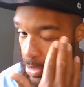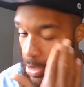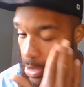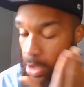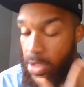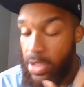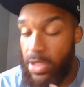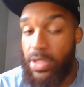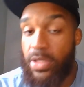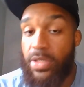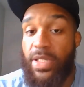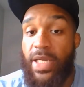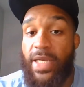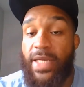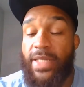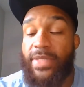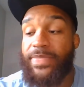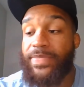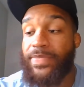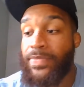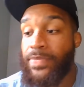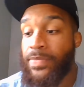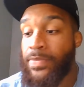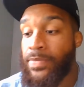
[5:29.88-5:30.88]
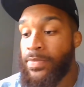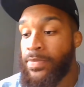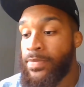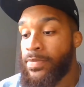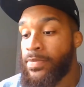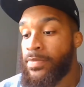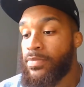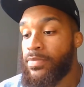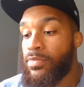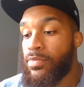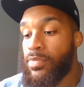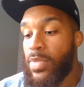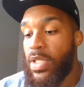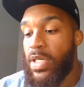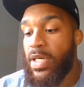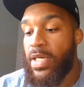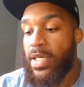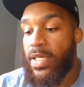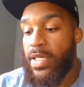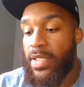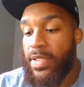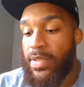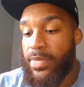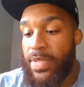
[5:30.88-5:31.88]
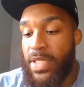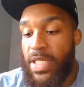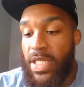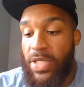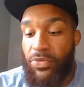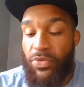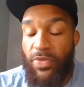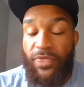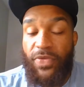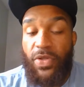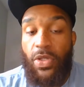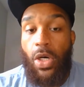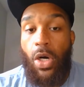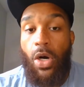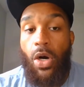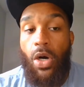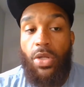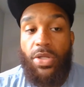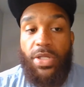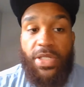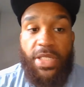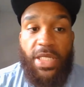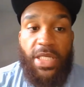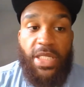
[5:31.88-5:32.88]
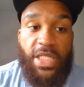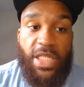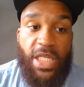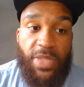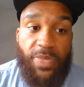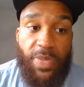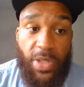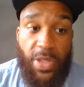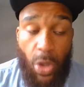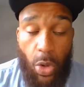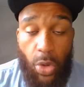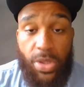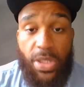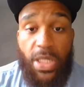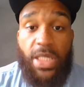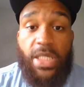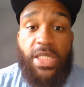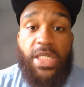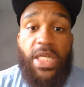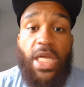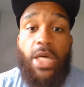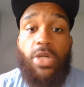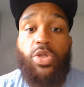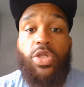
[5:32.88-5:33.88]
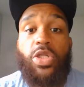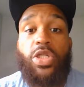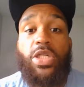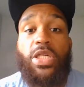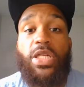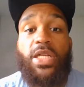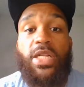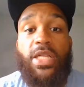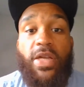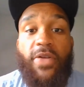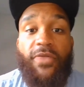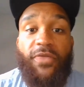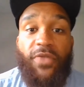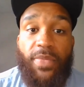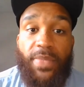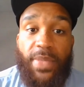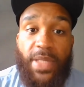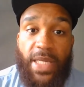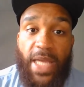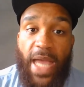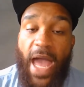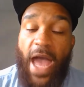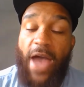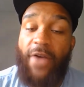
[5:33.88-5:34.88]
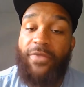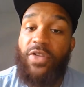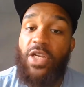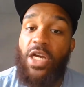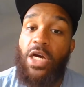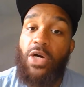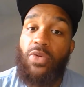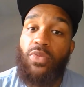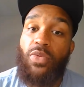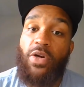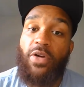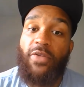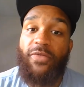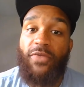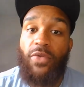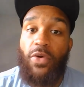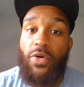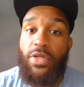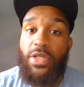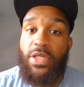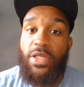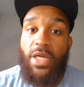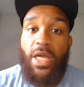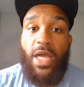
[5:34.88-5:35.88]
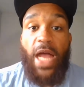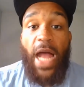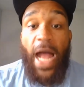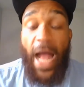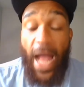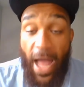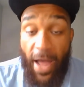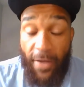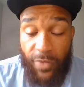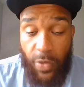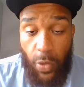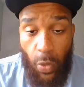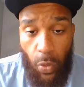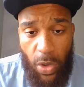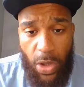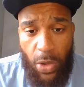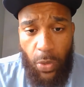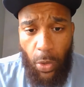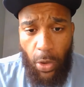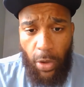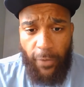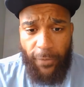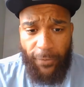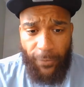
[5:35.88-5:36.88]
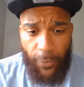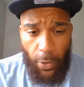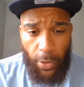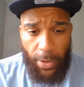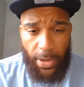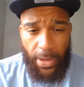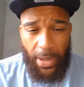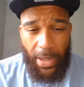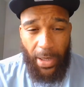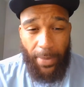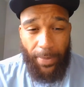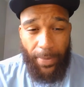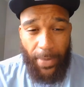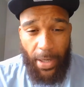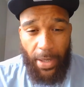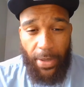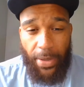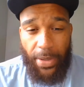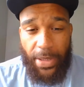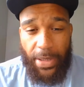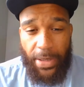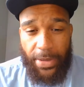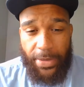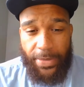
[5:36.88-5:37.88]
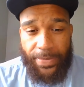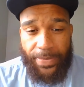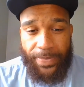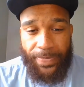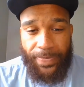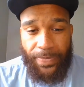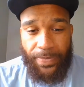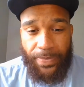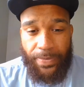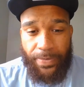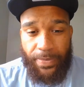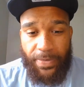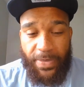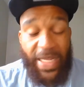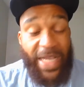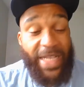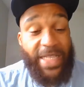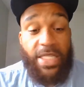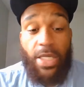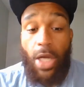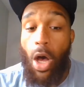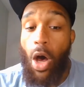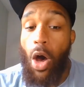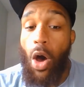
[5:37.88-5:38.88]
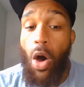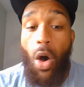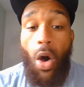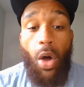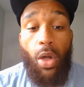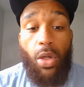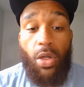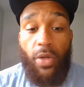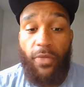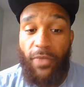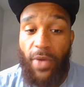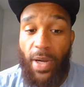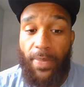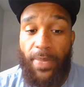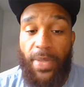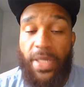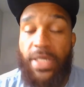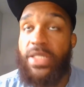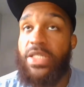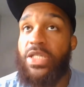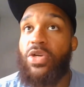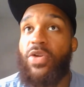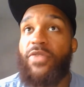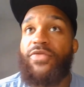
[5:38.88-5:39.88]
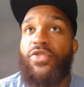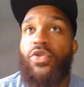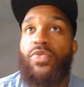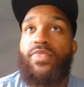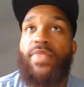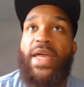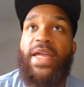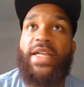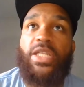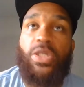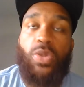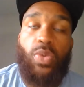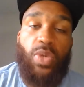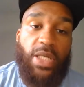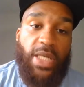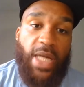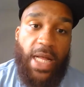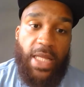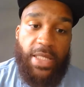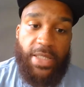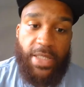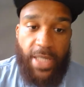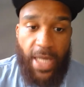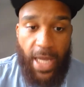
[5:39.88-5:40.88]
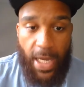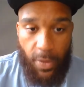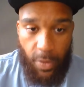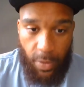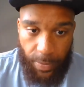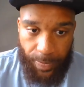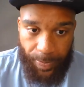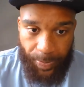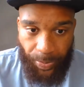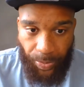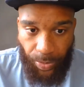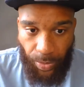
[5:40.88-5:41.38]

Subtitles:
the article that he didn't reveal all the details, but those details are good enough for me. After we work 40, America, that's all of our money. So if you make $20 an hour,